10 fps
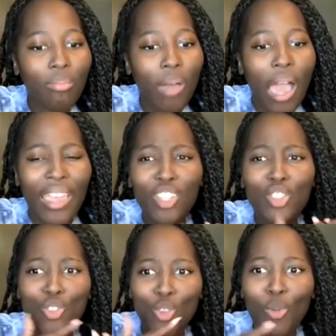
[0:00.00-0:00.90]
I
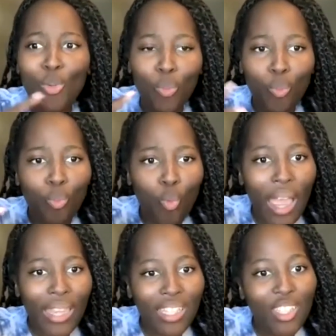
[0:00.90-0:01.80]
can do what
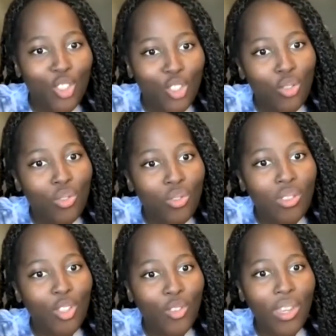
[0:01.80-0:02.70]
I need to do
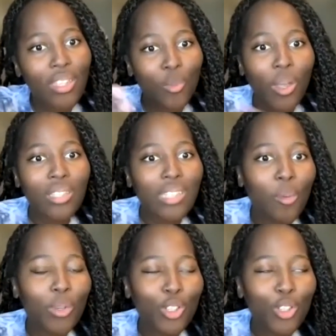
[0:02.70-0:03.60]
to create the work that I
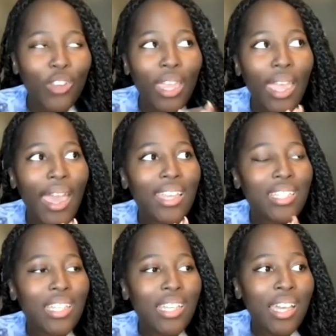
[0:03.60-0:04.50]
want to create. And